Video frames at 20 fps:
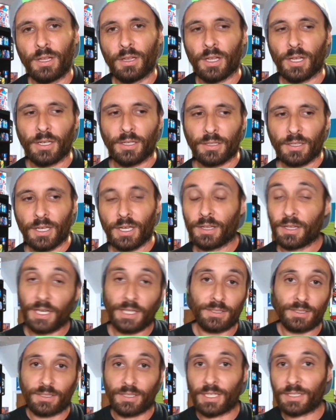Like, and
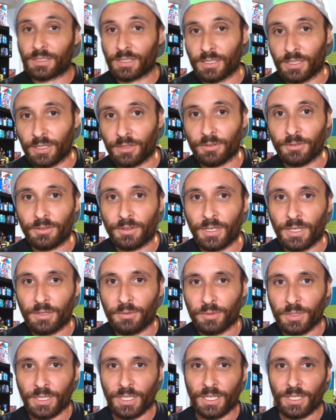that's another
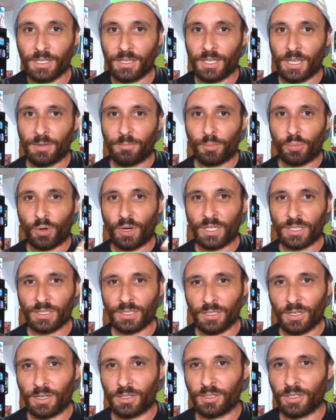thing when they press
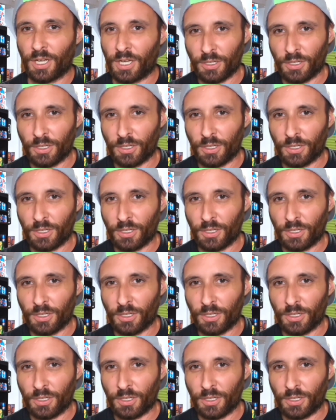it on you.